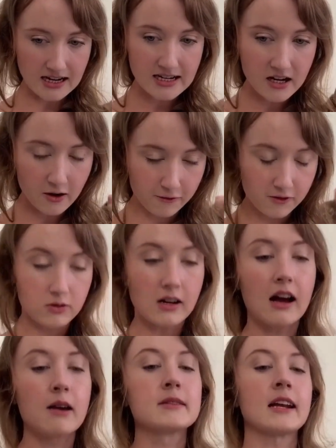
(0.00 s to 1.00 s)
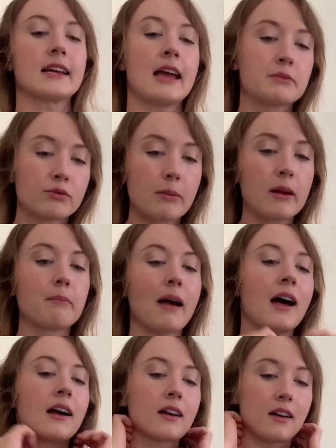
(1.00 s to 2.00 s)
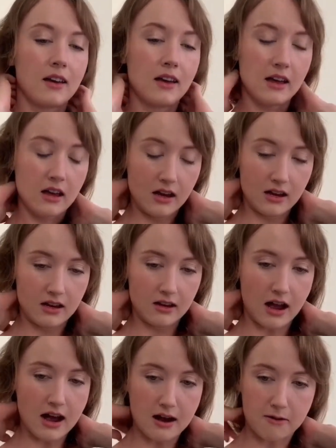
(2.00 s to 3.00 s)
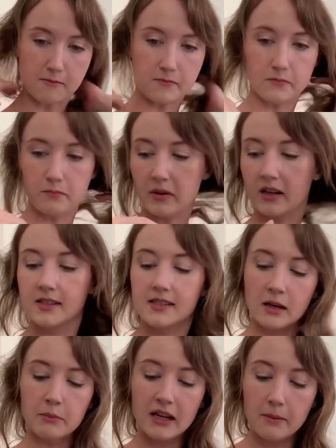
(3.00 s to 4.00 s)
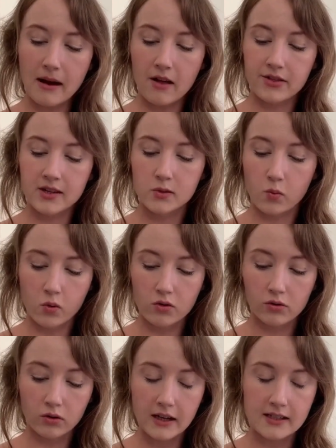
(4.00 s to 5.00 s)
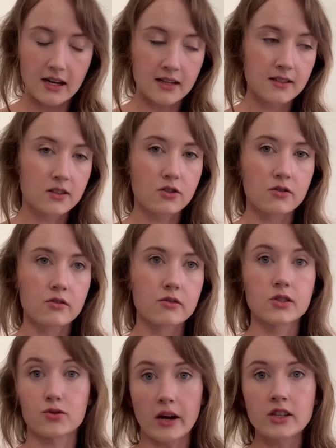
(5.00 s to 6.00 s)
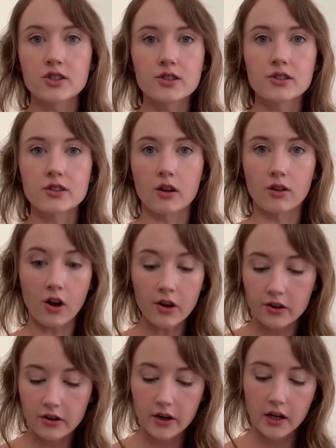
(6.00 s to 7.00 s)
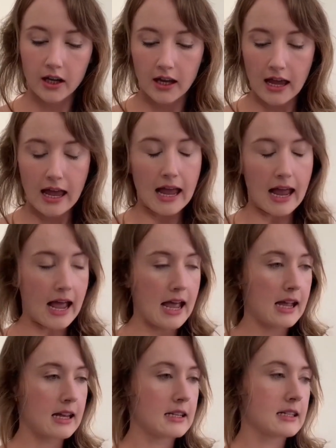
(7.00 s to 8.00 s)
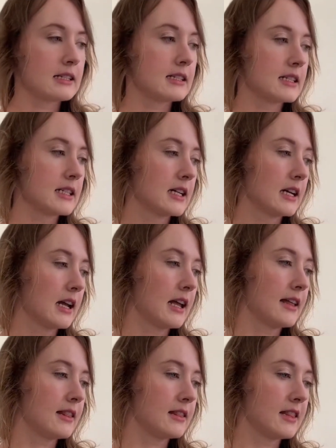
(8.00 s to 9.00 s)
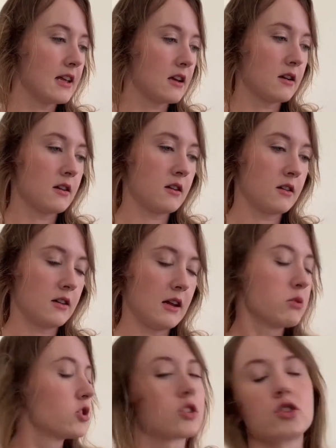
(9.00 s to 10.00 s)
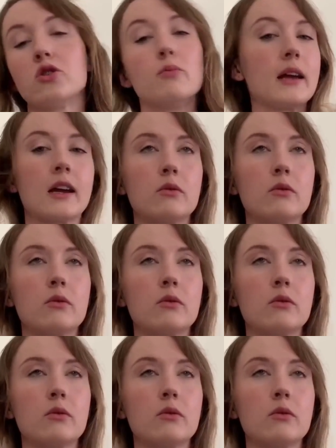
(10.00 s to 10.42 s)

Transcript: I knit it a few times and I kept ripping back because something about this wool, it tends to stretch a lot, and it was just too big.